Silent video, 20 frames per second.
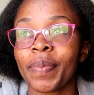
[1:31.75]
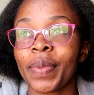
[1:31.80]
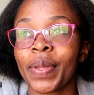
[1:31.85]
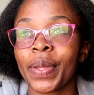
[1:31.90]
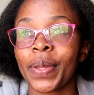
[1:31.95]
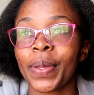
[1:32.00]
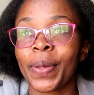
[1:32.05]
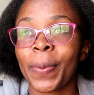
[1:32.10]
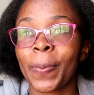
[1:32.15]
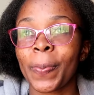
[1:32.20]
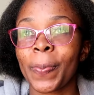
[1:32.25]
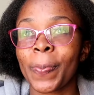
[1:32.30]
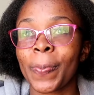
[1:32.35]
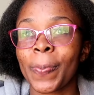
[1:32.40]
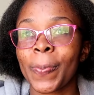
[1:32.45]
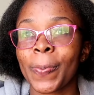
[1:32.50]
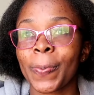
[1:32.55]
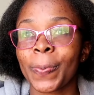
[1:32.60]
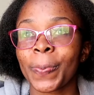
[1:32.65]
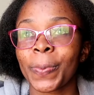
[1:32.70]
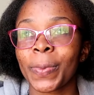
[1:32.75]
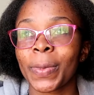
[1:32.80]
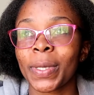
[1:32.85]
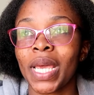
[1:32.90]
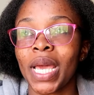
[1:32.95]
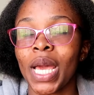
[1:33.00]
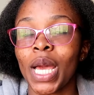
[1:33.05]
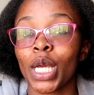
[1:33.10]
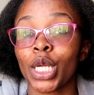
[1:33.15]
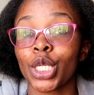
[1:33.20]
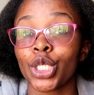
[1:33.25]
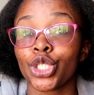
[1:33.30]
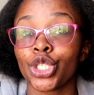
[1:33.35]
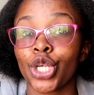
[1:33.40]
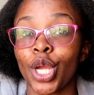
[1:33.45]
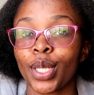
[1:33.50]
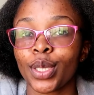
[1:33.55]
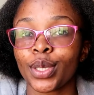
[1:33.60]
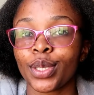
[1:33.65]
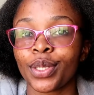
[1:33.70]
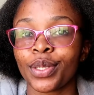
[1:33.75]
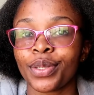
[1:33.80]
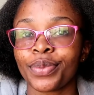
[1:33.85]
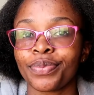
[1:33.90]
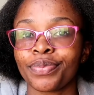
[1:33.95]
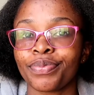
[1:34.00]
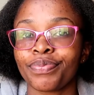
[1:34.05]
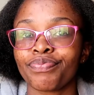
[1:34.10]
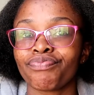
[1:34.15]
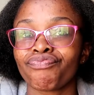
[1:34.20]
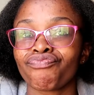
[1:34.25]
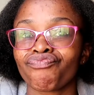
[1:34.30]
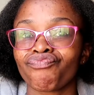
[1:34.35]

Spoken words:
him Jason.